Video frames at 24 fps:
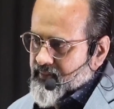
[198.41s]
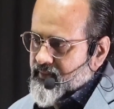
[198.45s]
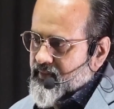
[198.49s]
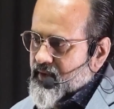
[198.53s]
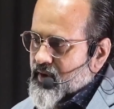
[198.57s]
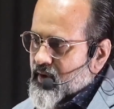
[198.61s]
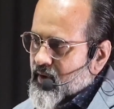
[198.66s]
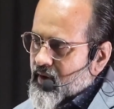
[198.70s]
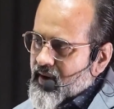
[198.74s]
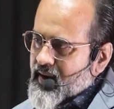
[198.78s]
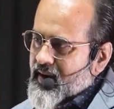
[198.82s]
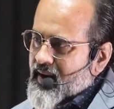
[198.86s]

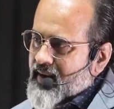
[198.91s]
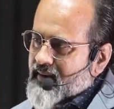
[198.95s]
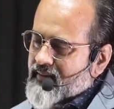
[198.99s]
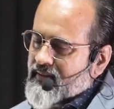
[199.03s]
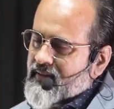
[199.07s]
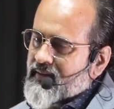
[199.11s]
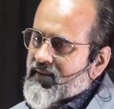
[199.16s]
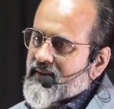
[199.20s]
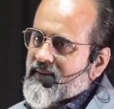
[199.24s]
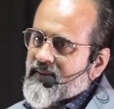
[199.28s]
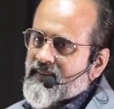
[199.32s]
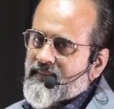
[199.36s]
We all have
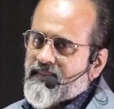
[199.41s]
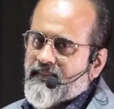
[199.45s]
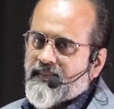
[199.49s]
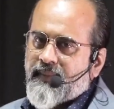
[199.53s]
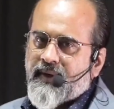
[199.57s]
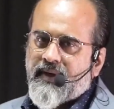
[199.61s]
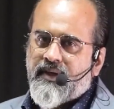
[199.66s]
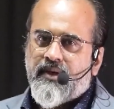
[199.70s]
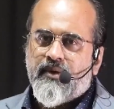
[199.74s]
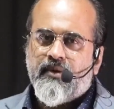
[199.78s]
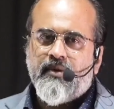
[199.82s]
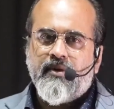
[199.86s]
a
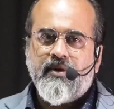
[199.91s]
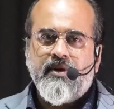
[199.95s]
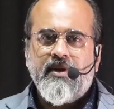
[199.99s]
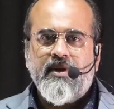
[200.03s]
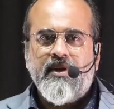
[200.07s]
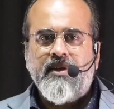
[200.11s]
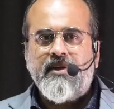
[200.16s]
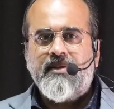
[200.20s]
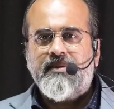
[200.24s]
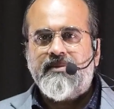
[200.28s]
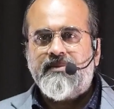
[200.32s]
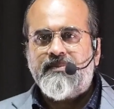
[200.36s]

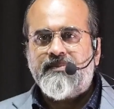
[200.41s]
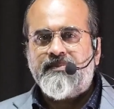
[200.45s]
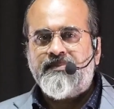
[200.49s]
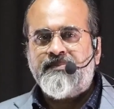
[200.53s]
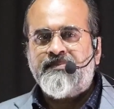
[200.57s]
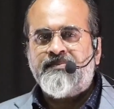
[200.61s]
particular